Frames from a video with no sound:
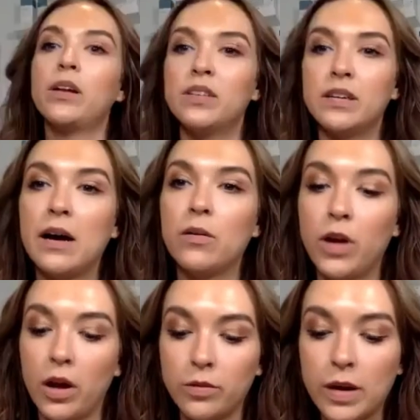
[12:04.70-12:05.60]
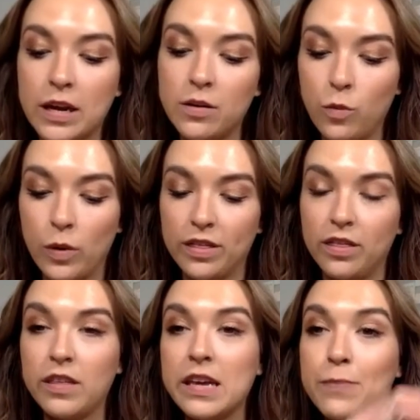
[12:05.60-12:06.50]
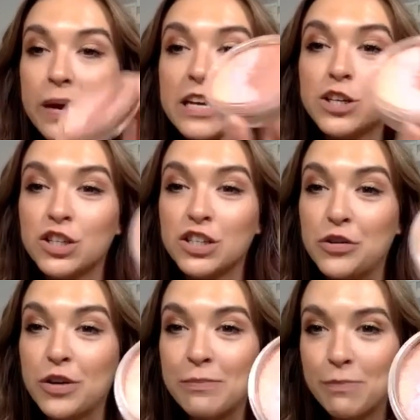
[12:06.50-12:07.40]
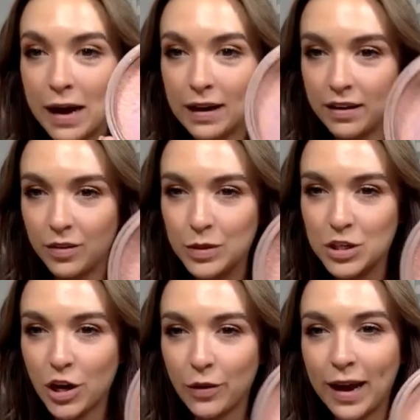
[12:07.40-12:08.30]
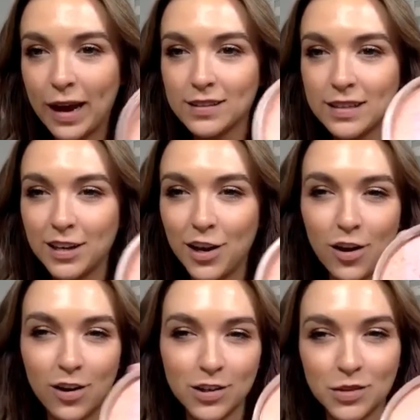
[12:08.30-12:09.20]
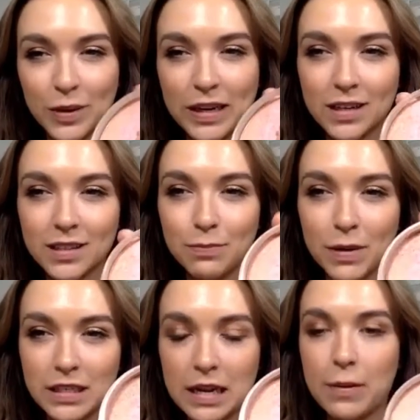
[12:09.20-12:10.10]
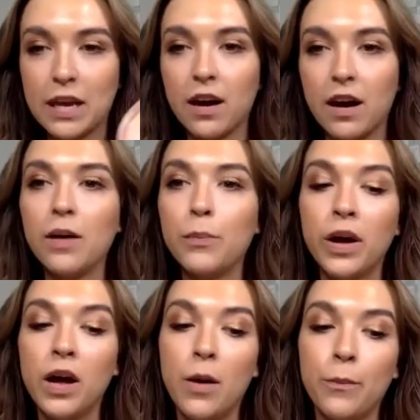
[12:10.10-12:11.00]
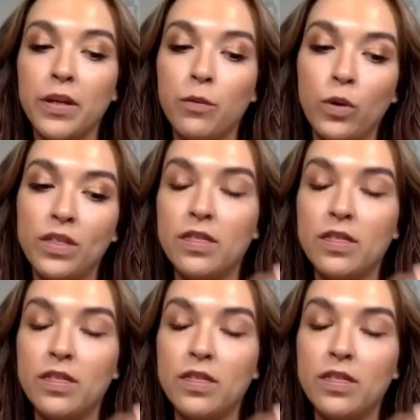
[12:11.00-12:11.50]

going to now go in with the Peaches and Cream palette that we showcased in last week's Monday makeup. But with